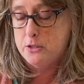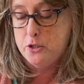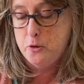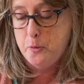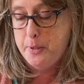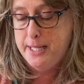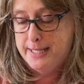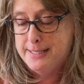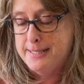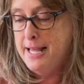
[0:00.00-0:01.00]

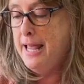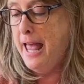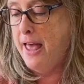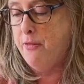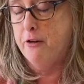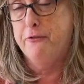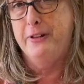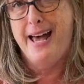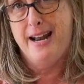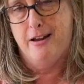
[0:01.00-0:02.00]
toothpicks, and they're
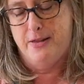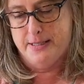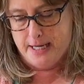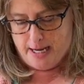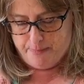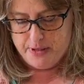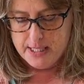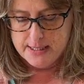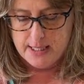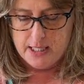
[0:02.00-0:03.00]
flat on the top.
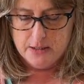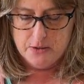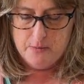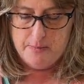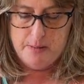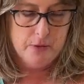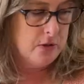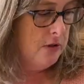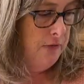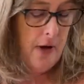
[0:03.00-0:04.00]
These I also am able
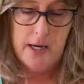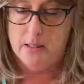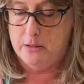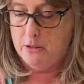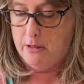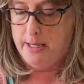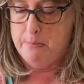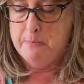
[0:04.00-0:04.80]
to find at Target.